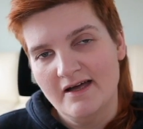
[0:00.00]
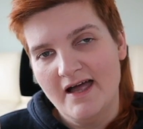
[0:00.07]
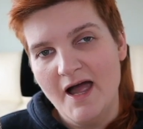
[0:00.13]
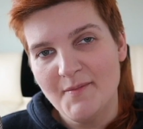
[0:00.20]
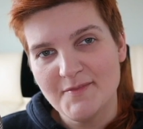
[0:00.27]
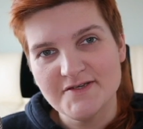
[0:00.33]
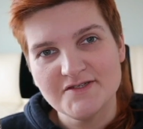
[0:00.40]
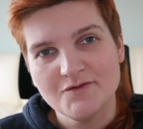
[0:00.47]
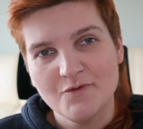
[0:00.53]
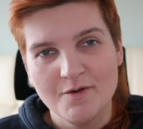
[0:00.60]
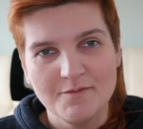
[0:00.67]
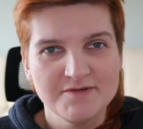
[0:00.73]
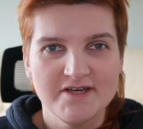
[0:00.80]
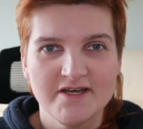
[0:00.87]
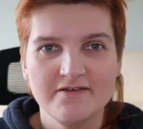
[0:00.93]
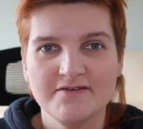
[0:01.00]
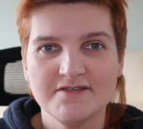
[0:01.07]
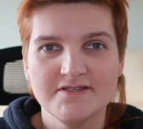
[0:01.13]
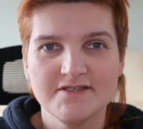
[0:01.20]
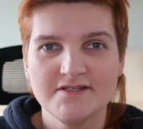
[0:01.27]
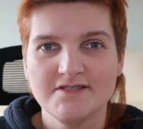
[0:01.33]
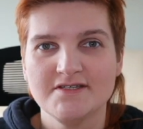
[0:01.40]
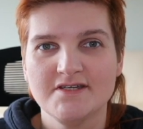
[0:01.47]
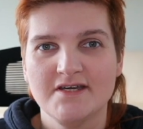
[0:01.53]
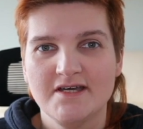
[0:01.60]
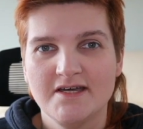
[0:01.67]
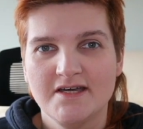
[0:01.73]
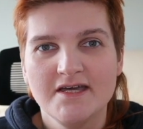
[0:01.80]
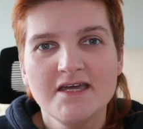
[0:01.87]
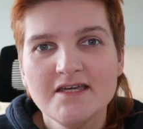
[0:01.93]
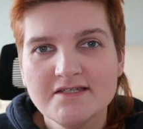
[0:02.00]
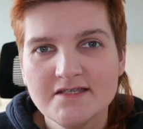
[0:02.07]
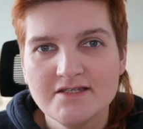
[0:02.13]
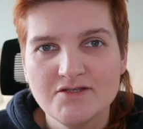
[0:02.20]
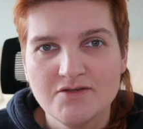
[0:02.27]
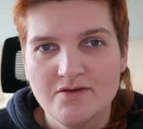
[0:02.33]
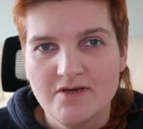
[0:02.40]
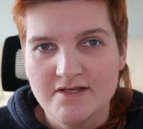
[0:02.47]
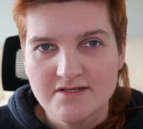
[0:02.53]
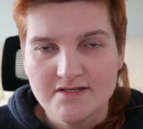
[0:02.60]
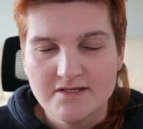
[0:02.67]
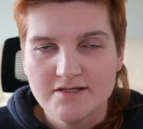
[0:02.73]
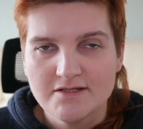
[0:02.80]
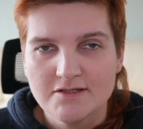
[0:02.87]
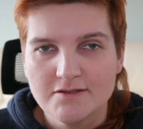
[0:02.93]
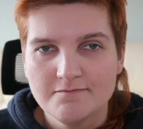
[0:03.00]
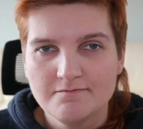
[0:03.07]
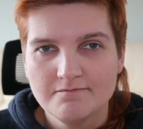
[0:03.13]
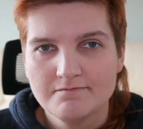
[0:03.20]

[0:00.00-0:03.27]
Amazon Web Services EC2 instance.